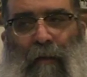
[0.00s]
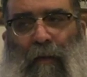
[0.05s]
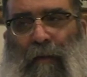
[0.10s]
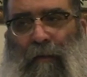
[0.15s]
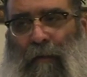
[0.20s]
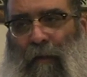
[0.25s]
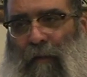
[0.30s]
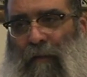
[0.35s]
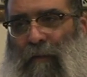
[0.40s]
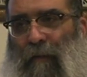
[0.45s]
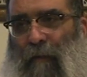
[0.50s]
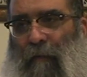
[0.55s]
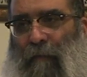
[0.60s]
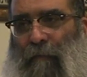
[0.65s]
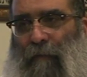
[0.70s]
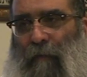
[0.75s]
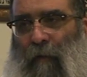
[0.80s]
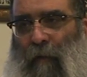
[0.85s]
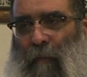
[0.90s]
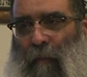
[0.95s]
That's also a
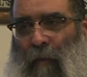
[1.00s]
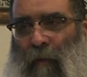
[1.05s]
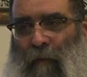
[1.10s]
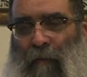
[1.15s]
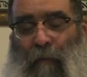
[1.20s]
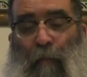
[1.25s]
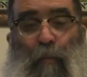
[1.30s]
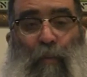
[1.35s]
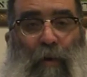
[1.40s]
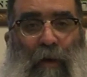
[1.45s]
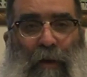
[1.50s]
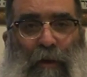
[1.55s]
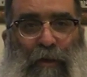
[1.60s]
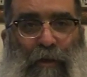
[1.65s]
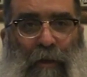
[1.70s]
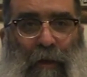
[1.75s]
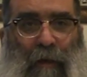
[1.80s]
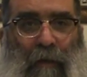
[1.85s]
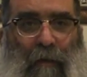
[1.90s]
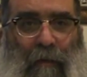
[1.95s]
form of
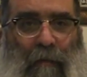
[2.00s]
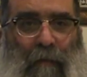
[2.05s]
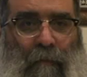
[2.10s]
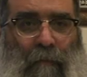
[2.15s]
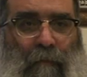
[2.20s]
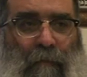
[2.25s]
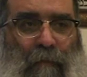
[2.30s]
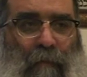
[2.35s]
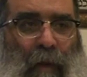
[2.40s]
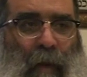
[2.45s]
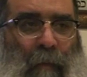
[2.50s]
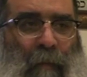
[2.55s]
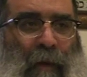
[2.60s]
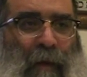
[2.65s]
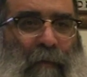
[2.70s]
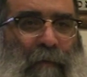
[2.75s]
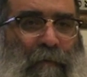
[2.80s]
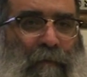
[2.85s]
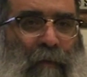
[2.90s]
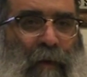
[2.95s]
oppression. I'm
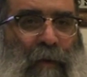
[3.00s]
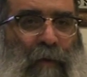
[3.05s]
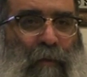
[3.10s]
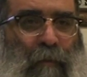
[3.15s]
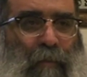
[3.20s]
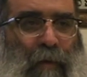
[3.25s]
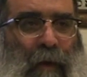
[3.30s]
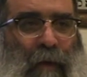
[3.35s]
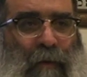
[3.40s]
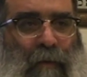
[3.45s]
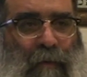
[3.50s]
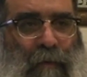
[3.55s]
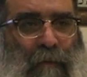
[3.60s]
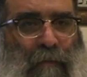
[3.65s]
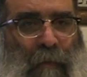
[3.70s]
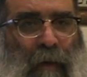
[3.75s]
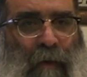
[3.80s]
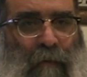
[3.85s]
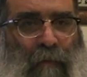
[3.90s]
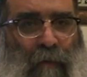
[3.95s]
not free to
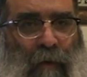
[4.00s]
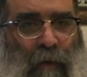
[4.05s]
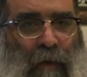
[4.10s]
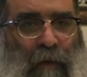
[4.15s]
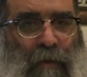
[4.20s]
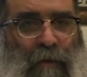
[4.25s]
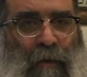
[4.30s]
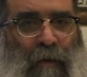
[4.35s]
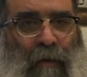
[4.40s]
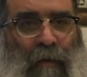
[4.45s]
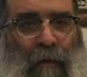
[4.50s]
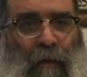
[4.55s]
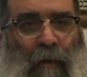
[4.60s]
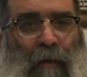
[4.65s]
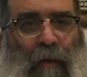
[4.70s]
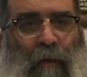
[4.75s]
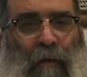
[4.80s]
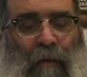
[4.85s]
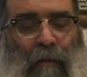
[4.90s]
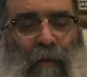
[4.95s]
practice my religion
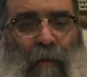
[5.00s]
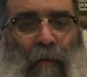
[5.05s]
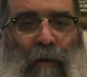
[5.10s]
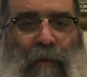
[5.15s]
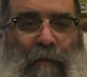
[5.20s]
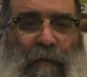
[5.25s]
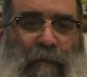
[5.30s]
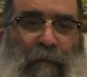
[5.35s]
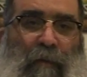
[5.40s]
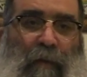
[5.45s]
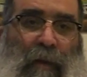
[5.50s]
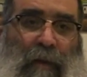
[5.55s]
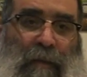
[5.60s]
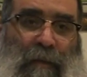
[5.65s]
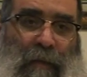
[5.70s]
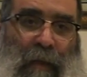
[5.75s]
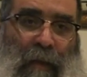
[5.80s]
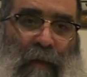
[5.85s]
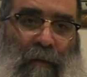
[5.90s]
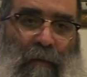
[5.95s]
to its full
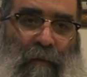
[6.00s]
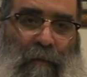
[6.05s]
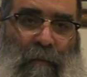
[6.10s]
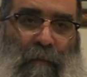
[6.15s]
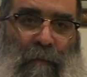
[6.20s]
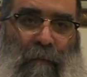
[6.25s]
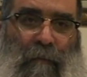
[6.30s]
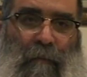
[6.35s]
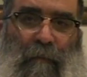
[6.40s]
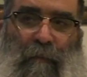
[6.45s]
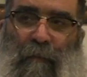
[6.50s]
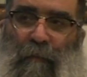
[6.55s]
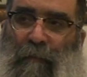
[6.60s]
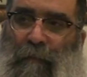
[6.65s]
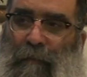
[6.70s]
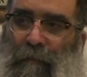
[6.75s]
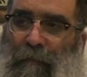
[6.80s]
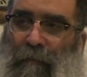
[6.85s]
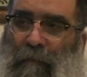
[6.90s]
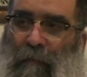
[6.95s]
extent,
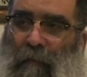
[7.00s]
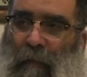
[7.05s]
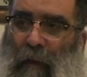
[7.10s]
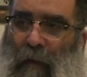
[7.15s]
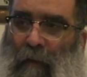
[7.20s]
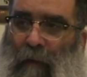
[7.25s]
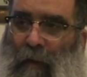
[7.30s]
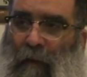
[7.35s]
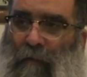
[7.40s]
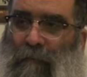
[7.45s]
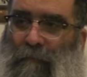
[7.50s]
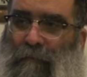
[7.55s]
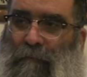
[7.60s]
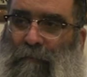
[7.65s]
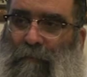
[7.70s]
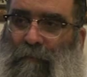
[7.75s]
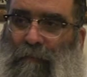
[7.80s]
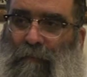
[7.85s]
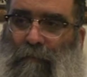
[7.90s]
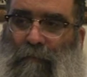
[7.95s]
right?
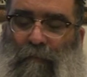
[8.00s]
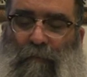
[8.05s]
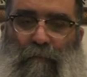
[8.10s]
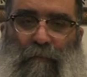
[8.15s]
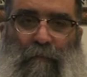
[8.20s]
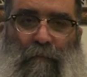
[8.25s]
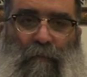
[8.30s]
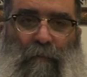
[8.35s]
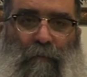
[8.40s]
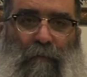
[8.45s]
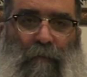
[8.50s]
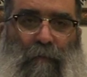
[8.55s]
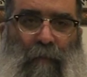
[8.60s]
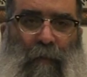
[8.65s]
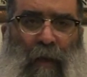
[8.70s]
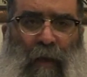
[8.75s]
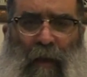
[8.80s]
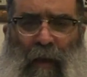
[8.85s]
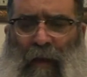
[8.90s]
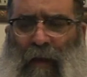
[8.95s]

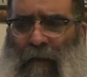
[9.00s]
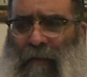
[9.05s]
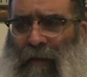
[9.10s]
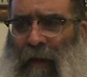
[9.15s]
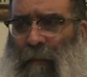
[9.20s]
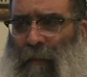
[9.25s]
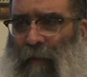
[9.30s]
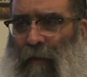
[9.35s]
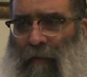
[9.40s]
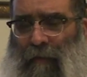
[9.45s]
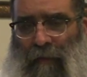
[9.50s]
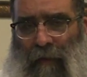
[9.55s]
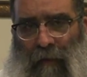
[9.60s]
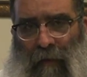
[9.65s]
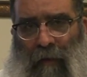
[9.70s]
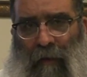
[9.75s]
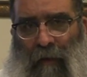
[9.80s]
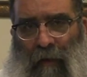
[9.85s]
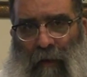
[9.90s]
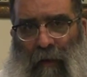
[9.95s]
Like examples,
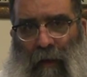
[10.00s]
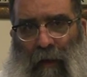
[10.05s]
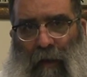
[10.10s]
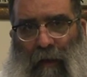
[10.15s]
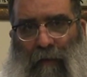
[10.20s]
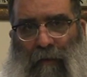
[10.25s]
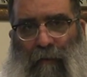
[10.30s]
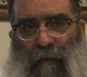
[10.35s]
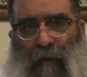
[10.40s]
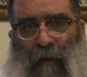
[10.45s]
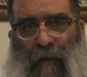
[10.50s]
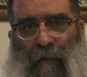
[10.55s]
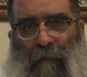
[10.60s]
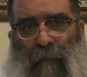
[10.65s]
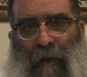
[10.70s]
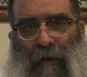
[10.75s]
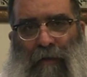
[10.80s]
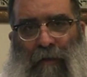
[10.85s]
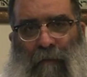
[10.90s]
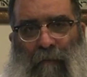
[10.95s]
as we had
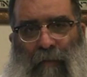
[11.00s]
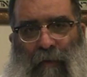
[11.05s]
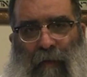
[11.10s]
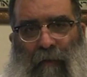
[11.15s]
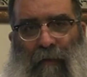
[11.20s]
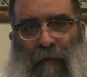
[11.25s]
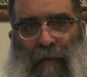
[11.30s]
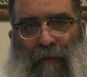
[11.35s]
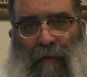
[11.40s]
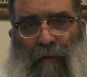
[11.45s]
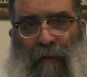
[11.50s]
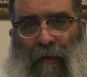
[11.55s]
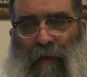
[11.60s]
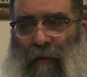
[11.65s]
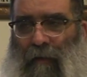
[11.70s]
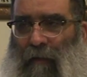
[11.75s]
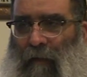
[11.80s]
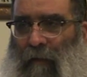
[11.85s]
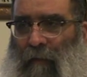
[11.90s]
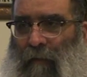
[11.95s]
mentioned previously,
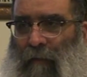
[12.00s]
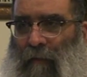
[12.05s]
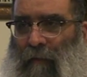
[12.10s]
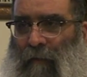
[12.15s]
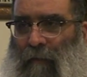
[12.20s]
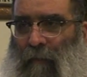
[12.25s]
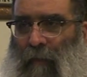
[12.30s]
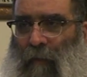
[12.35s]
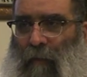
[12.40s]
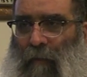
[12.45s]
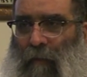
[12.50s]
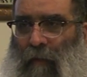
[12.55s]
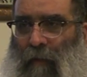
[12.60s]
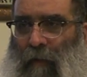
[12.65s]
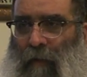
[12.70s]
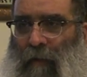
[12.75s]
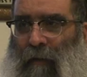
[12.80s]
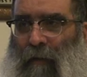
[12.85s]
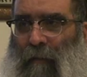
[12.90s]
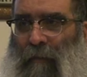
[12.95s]
like you know, when we were
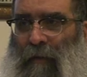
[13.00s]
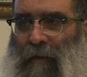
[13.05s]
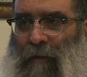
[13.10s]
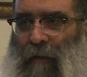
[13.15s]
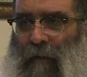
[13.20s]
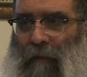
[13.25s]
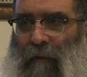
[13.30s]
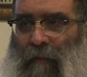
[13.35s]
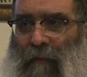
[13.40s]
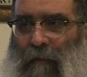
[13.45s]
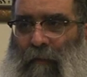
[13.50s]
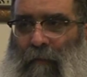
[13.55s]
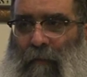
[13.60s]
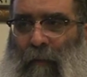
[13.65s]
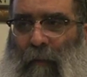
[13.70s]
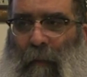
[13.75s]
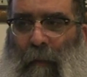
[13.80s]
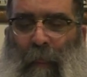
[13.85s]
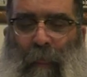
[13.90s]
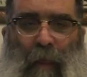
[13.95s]
learning the Mishnayot.
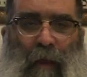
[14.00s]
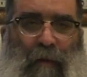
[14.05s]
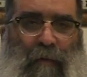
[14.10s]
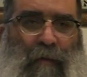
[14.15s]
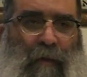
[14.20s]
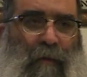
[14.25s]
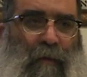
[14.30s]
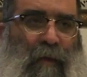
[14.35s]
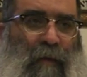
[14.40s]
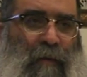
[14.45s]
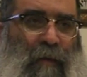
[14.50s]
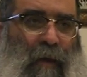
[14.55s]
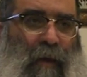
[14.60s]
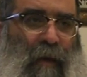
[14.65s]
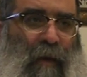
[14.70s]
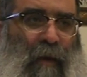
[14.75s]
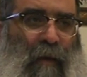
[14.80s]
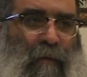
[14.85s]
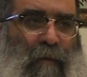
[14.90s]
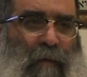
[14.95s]
There's some things I
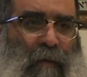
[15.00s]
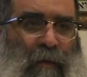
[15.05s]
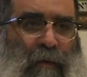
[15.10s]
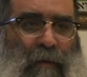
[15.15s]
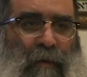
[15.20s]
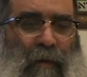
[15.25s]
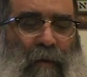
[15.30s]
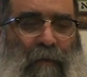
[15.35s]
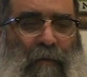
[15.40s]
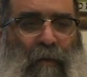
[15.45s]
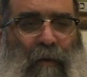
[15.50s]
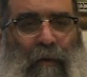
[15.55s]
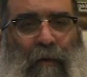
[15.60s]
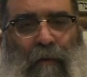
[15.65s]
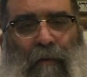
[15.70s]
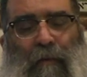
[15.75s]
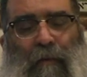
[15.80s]
cannot do in this country.